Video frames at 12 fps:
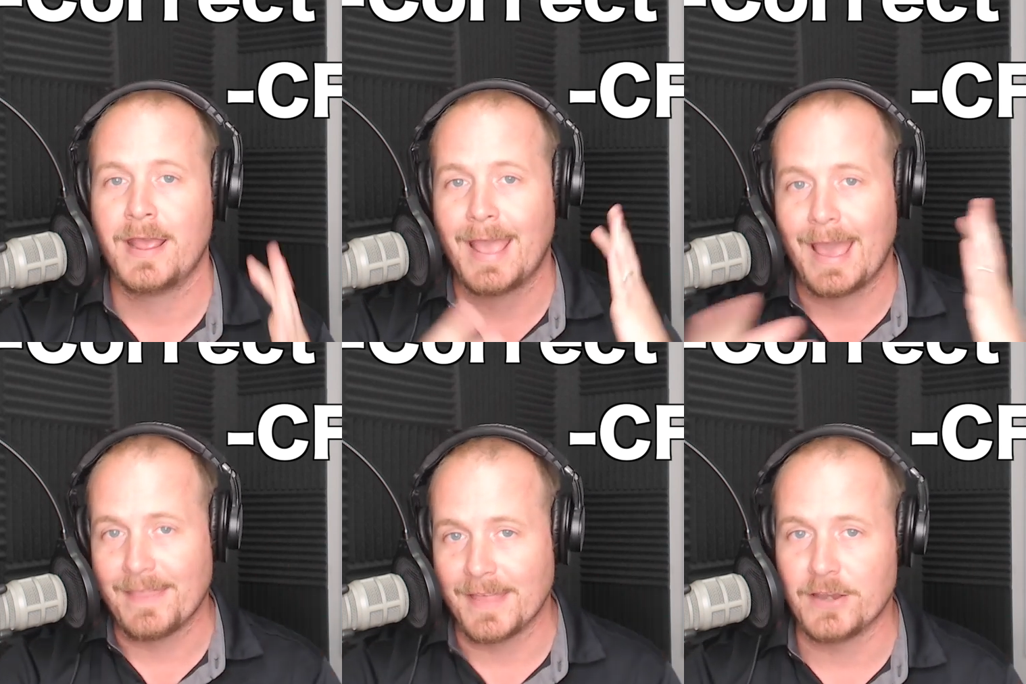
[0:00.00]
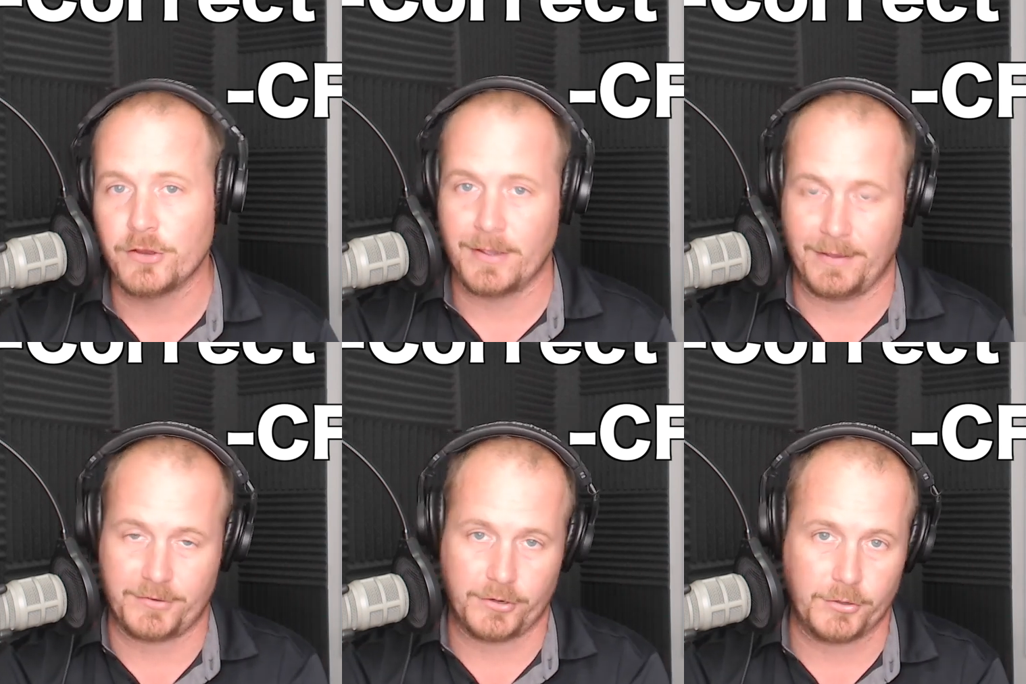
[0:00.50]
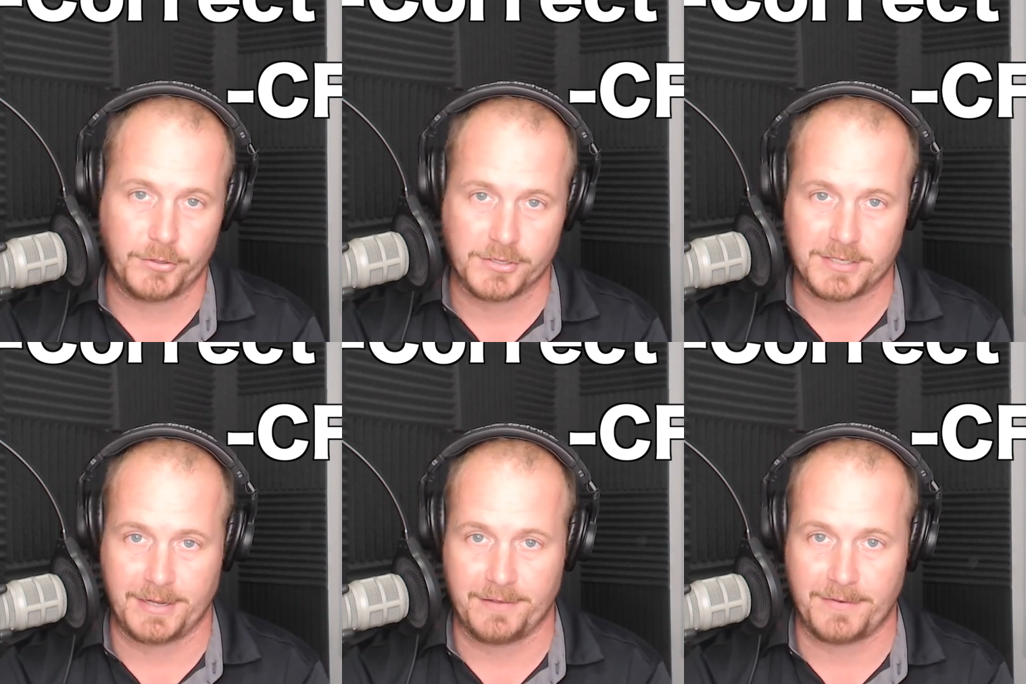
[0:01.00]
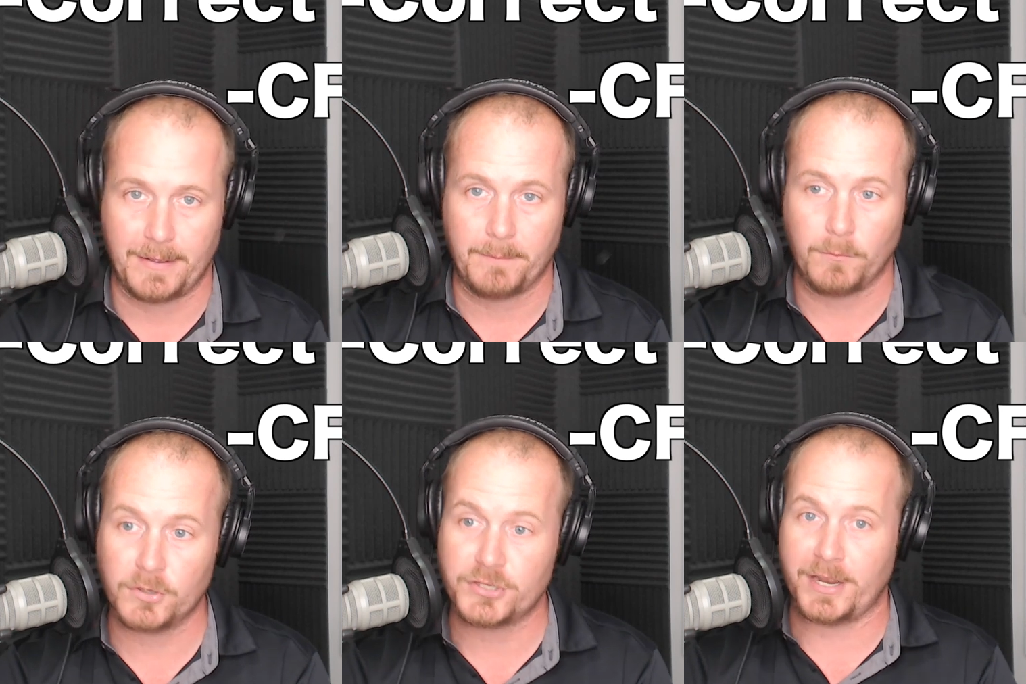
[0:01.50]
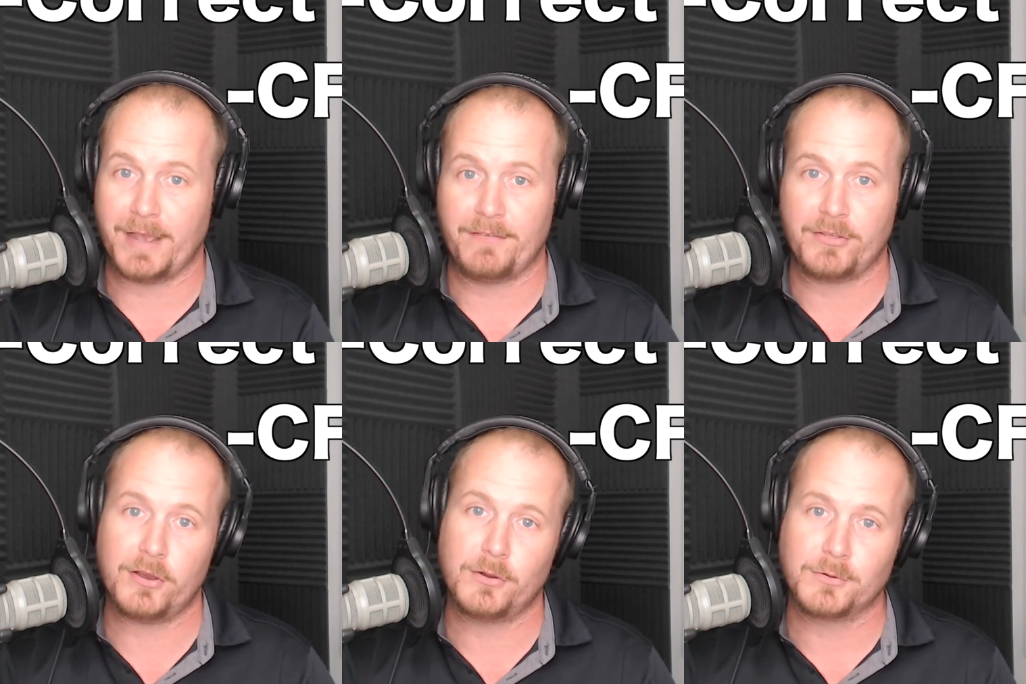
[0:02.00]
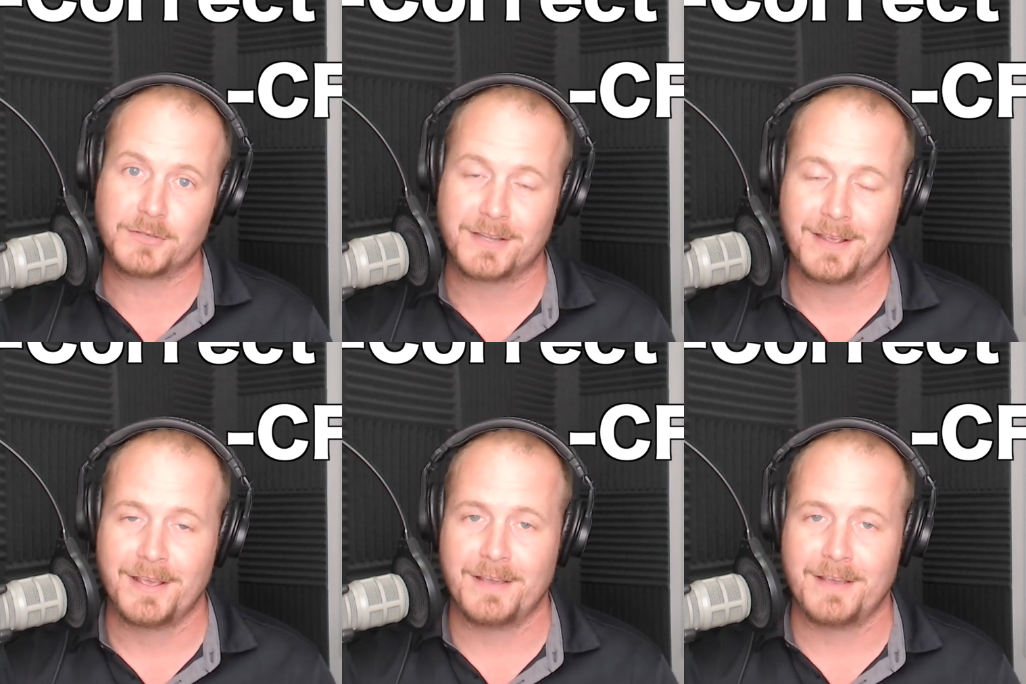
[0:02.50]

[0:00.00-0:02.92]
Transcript: And then you have to know your CFM. Once you have those,